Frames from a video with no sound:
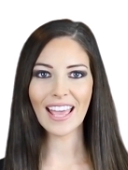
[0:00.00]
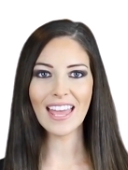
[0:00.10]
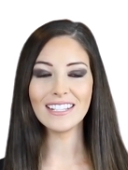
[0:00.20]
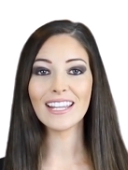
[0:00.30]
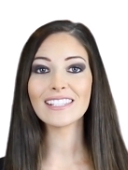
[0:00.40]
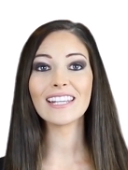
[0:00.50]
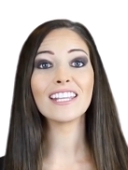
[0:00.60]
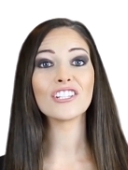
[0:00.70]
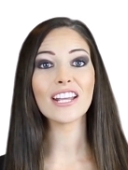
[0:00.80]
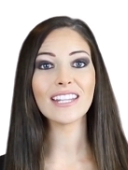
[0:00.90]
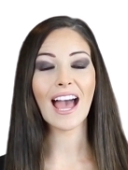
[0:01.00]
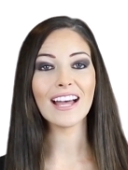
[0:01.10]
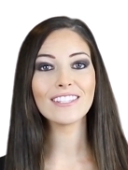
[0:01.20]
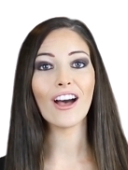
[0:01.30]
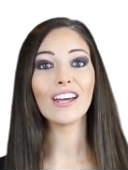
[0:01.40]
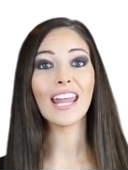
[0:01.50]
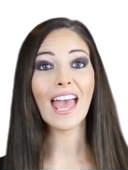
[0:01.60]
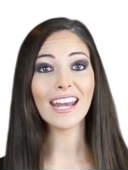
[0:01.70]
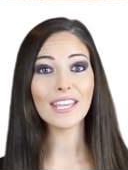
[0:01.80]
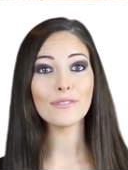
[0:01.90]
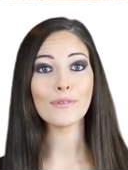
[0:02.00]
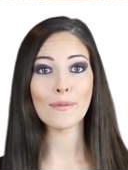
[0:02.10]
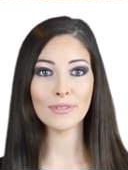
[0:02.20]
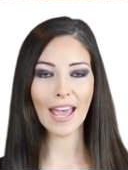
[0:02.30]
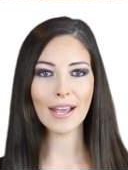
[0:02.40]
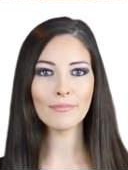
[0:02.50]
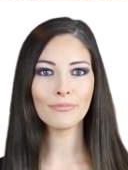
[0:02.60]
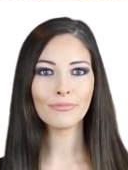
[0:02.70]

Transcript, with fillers: and doesn't inject ads on any website.